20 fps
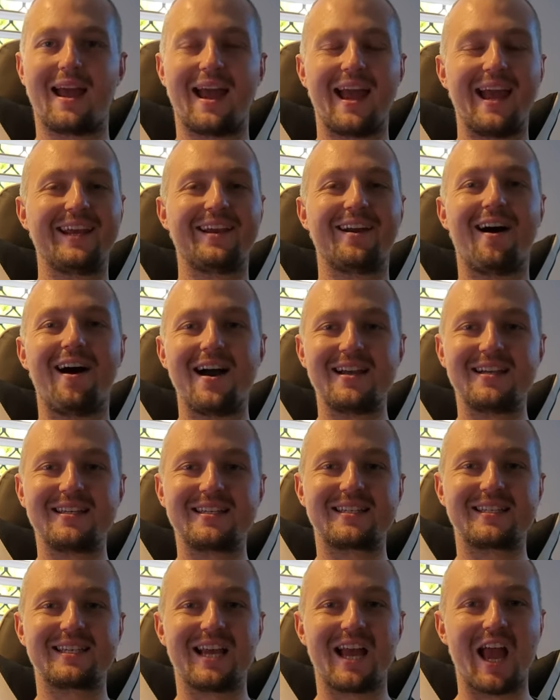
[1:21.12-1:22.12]
Hey
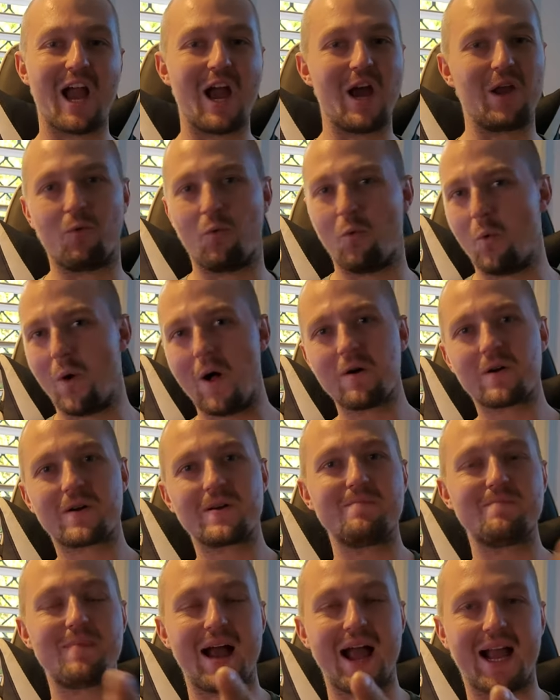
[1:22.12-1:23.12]
guys, and
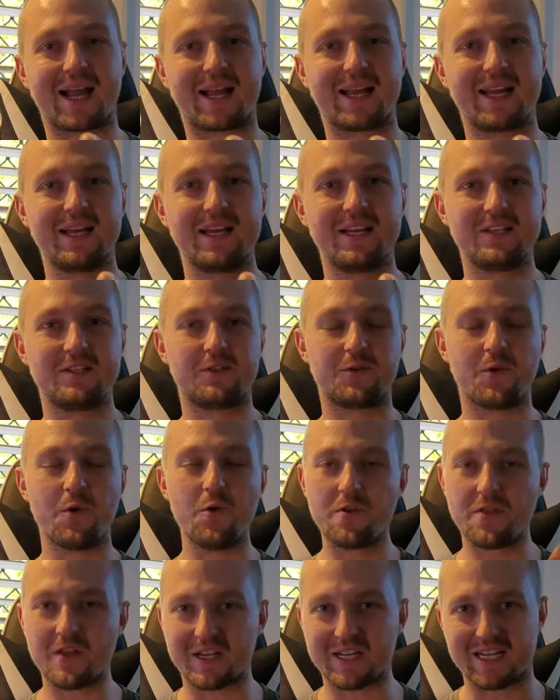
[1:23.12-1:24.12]
welcome back
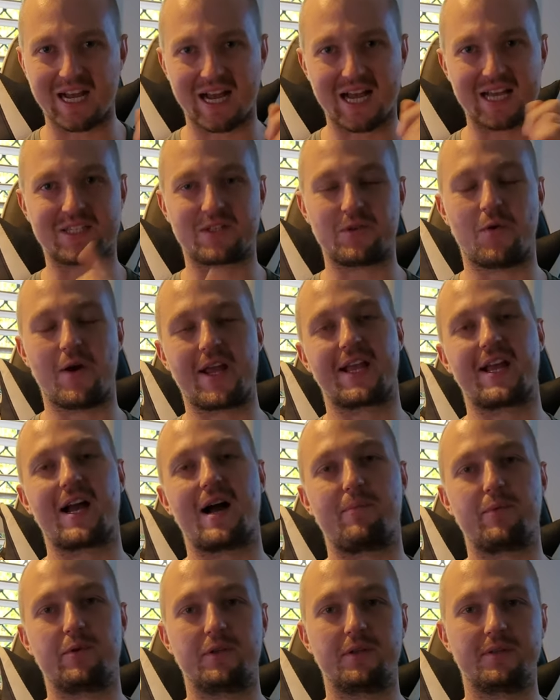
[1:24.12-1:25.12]
to The Castaway
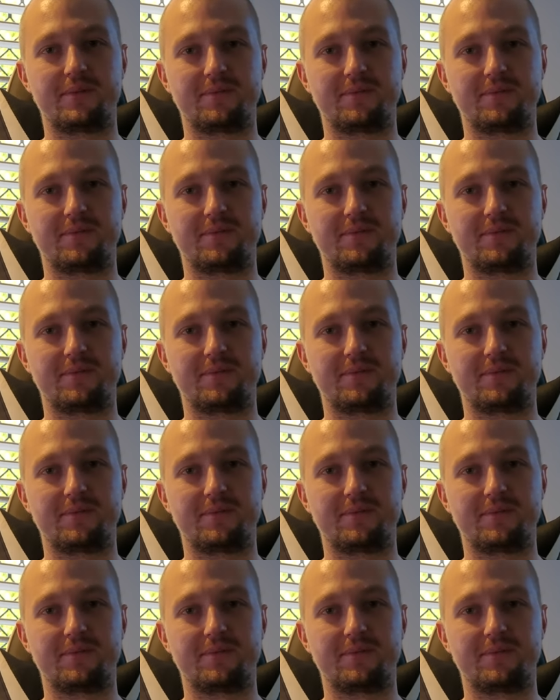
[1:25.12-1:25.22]
Couple.